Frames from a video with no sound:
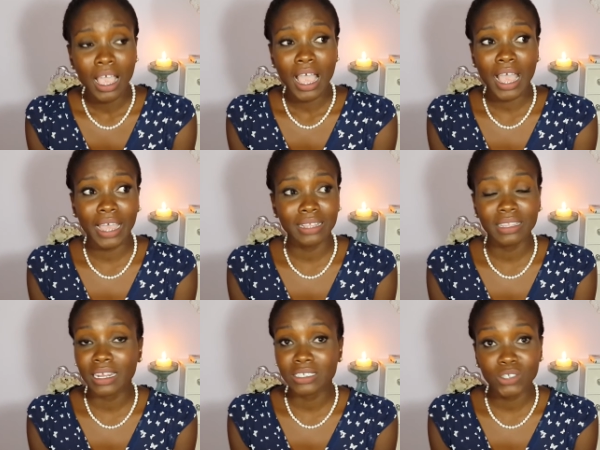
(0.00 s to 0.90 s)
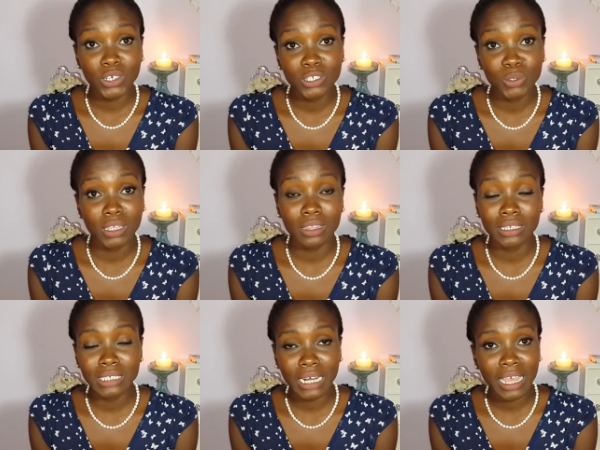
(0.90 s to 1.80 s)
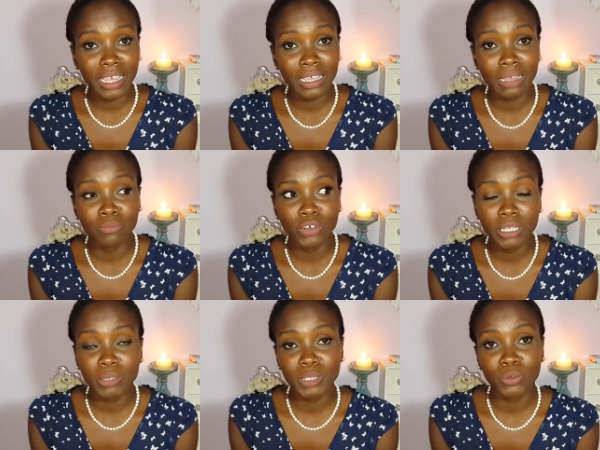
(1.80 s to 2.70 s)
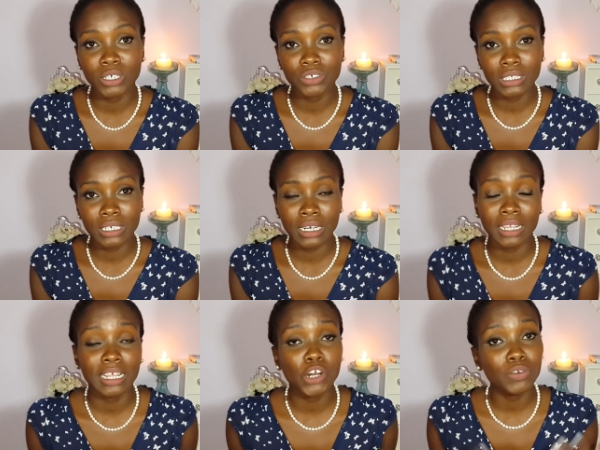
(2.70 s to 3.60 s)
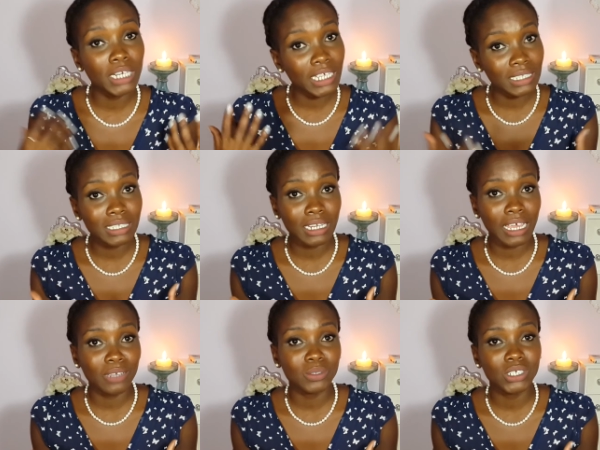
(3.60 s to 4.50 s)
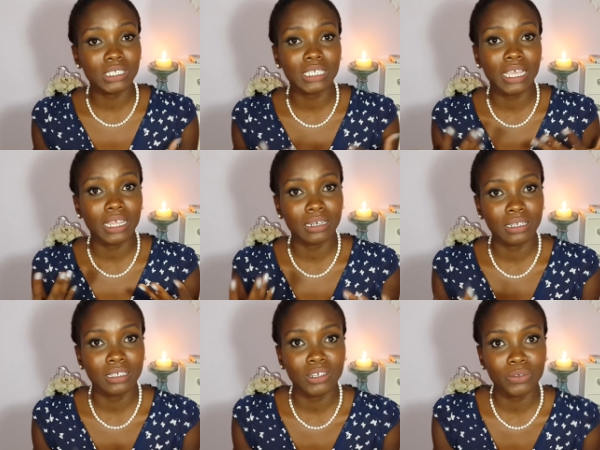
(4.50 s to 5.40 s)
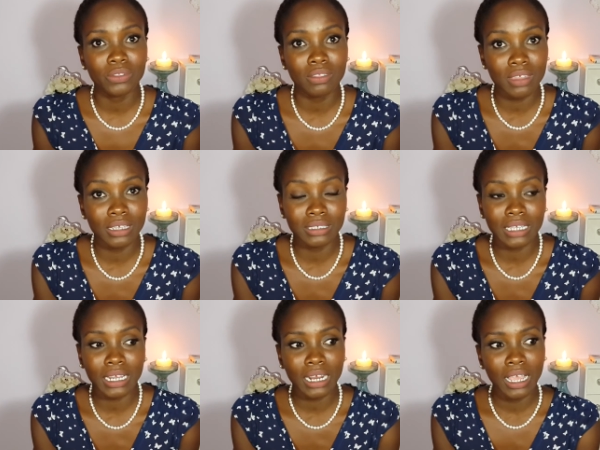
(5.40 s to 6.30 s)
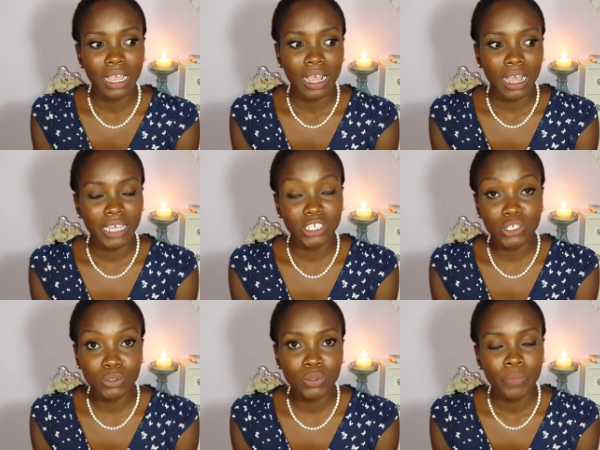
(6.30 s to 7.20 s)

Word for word: And then I started doing things that I am really much more interested in and that are related to languages and, you know, the things that I do.